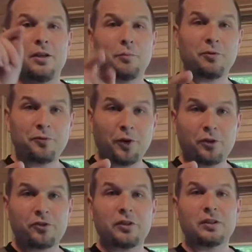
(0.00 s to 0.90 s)
But
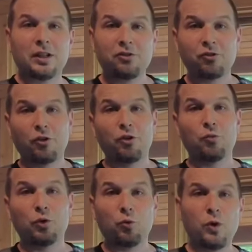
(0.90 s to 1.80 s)
first, let's show you
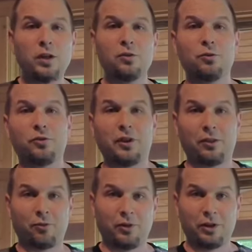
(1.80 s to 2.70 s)
what we use
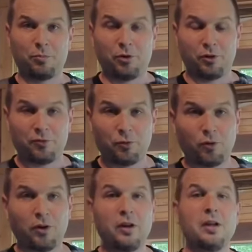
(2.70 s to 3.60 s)
that 3D printer
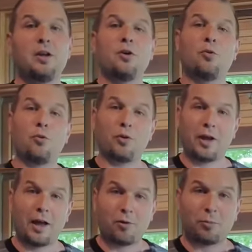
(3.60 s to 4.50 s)
for on
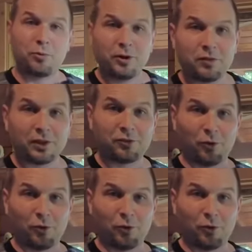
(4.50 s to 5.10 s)
our previous